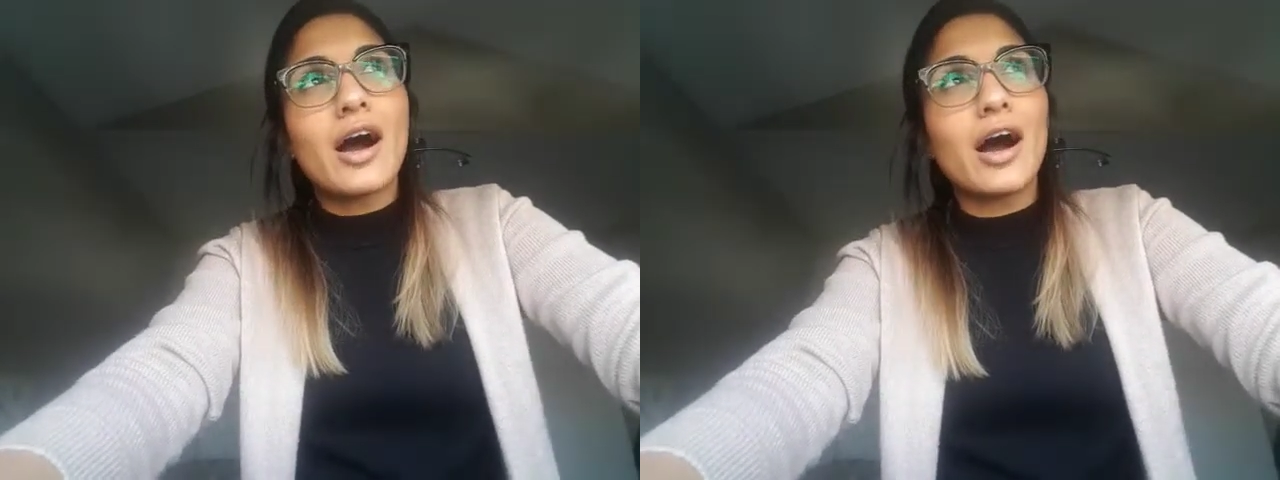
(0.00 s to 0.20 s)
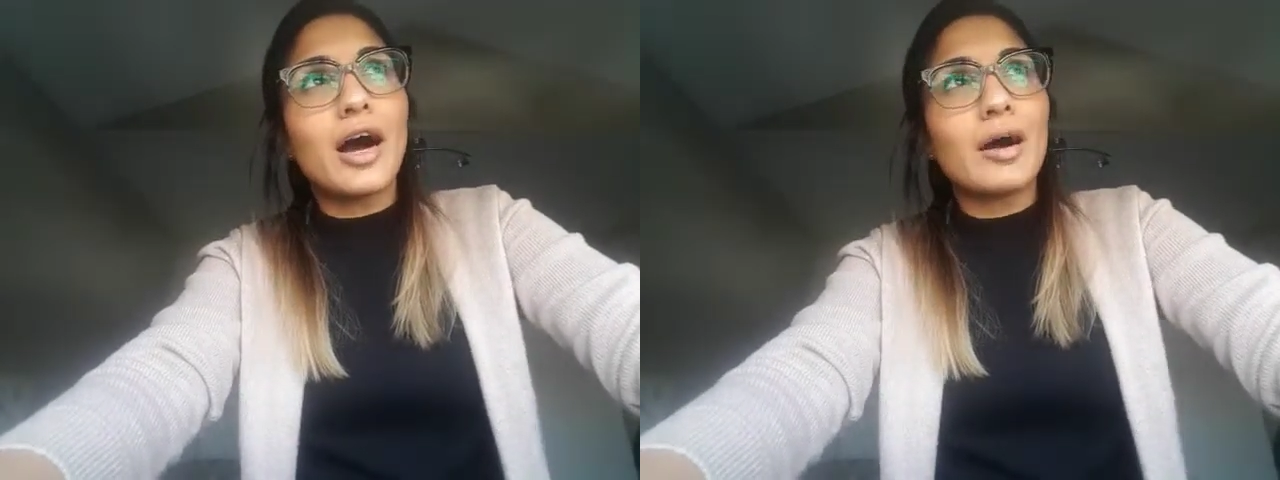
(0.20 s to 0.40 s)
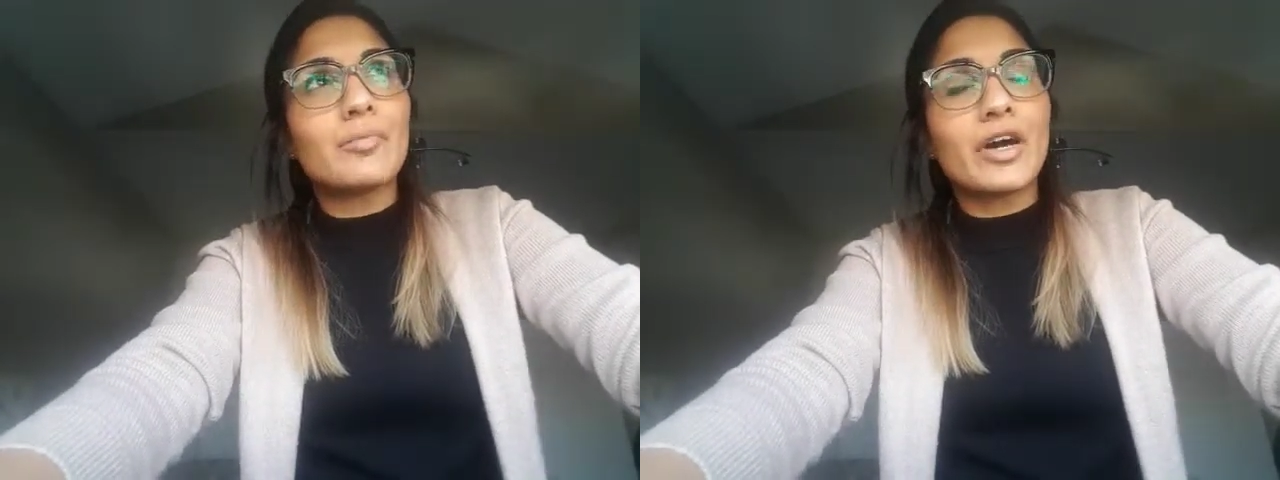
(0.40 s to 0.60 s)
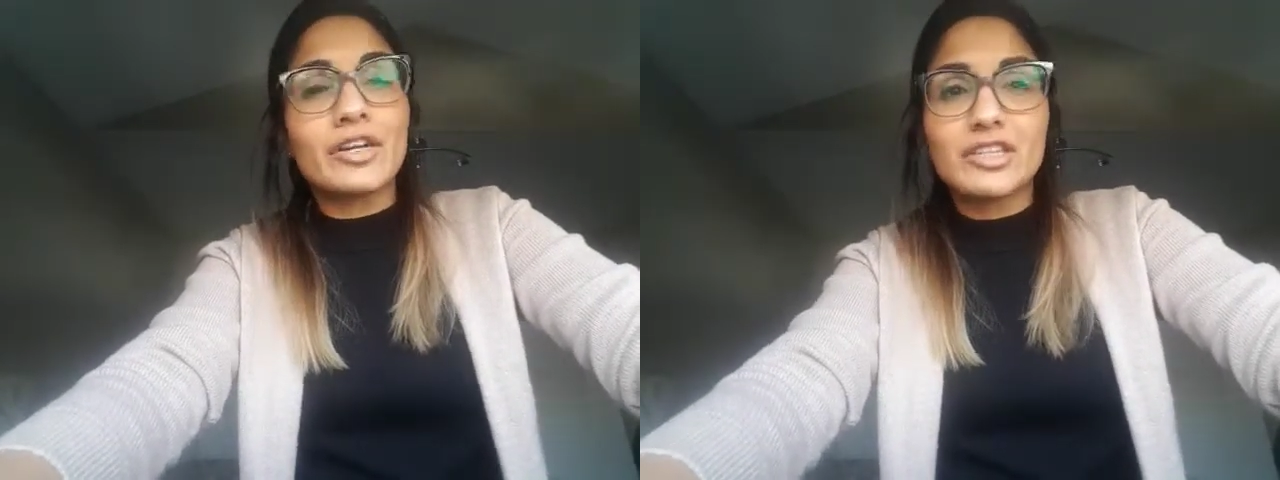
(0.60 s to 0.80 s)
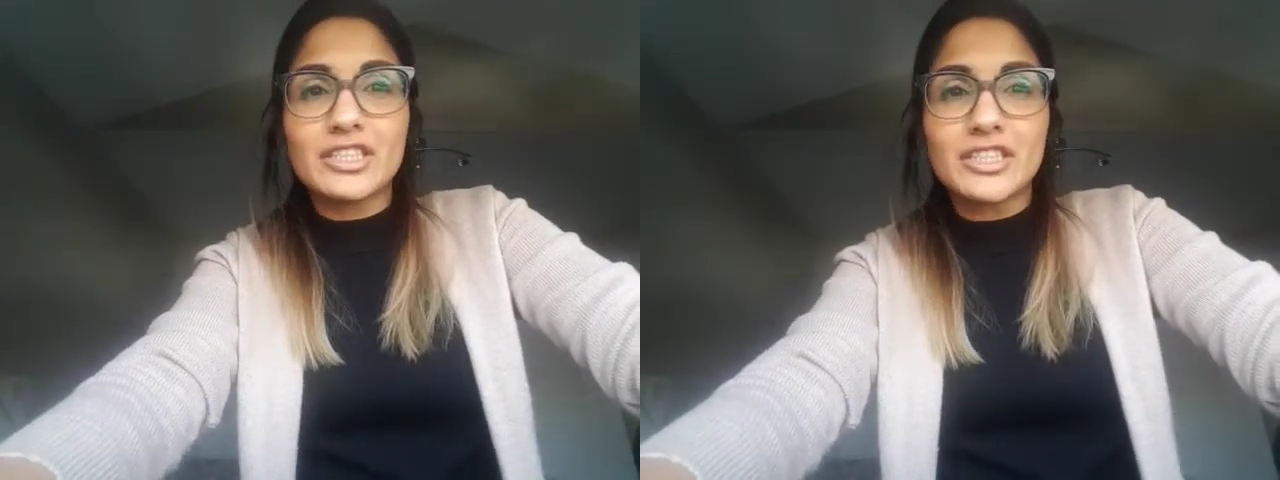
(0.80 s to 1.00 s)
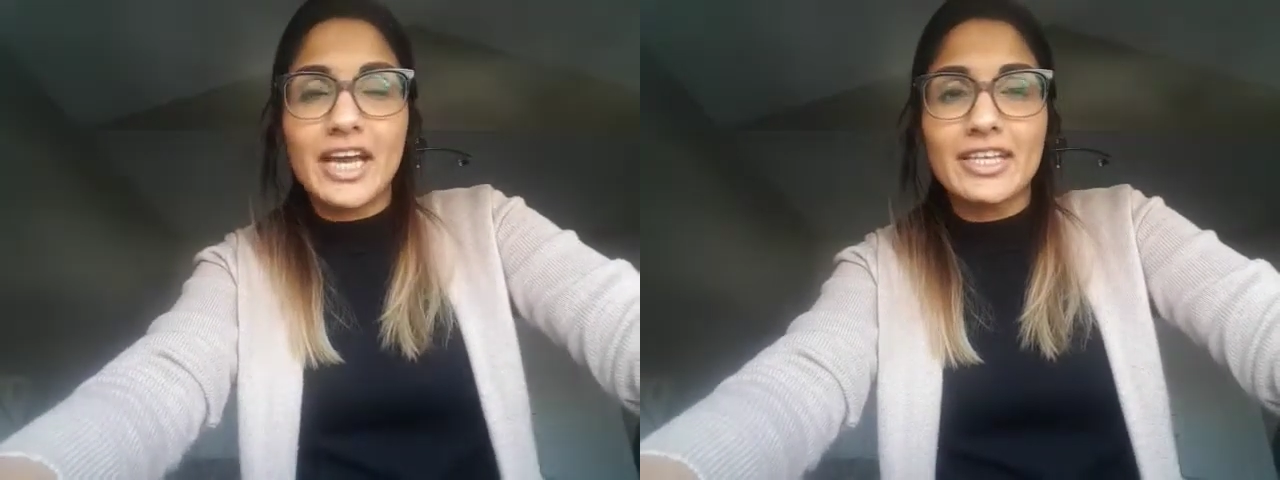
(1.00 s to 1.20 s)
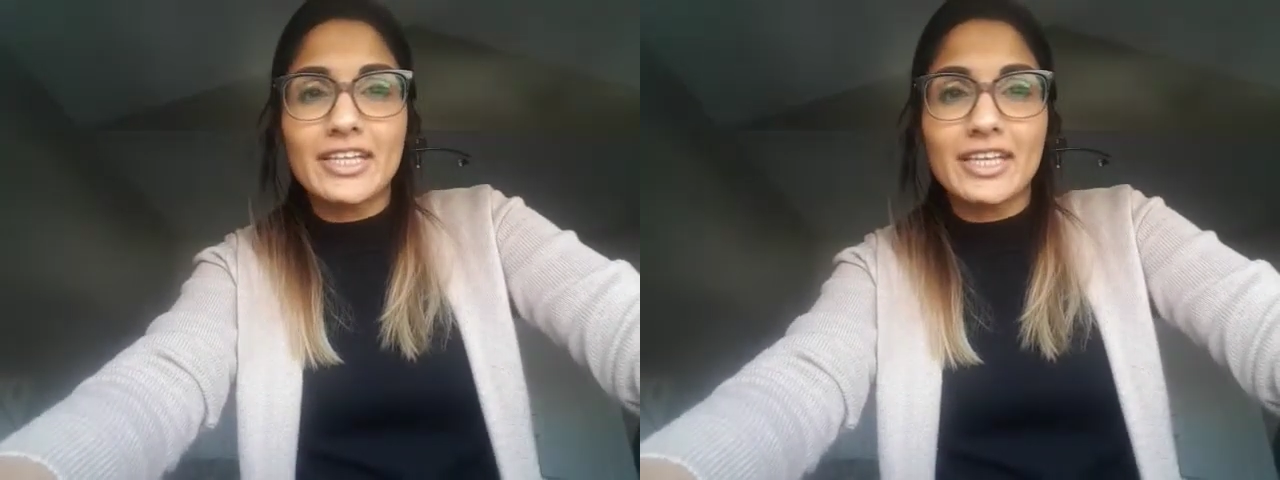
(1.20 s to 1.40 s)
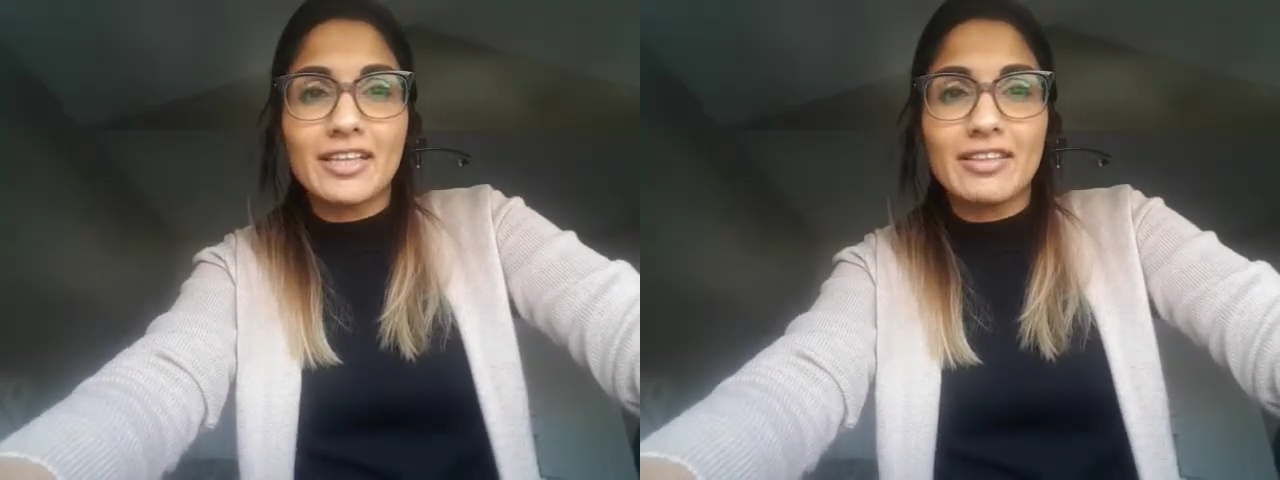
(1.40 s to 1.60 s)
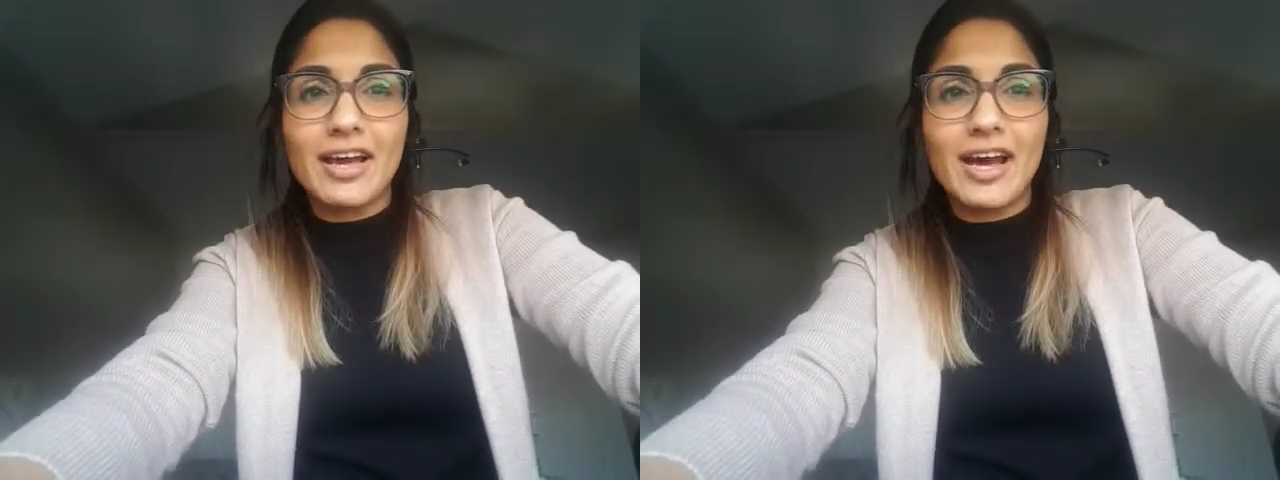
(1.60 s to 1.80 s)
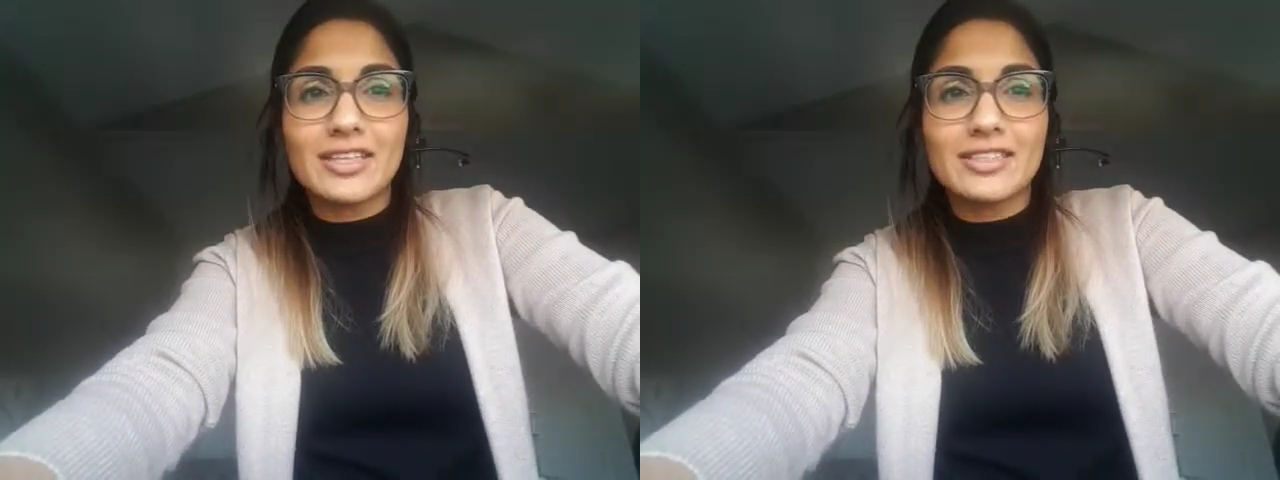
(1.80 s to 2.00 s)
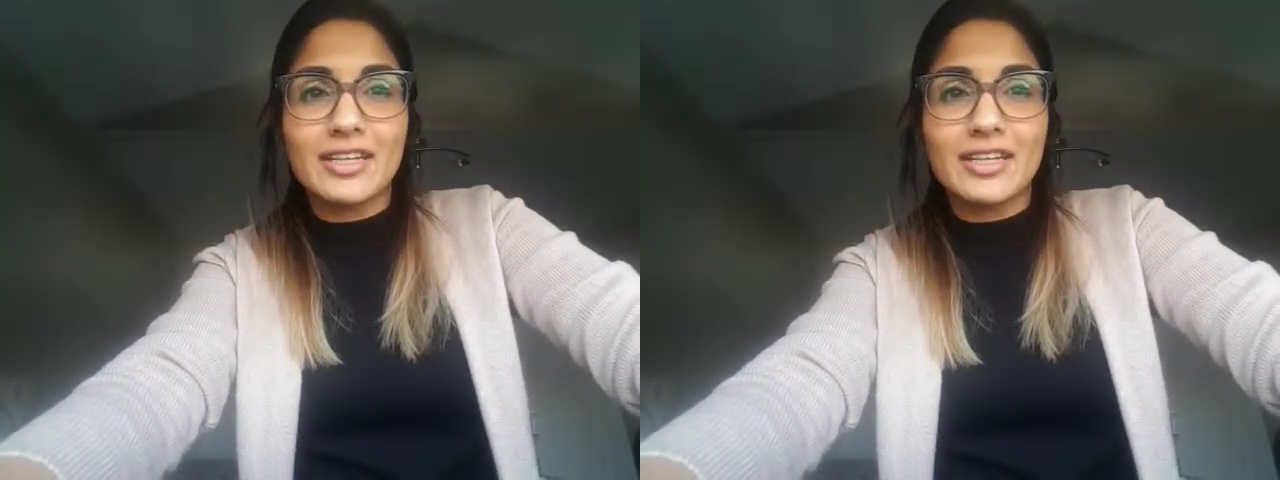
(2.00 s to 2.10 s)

Understanding that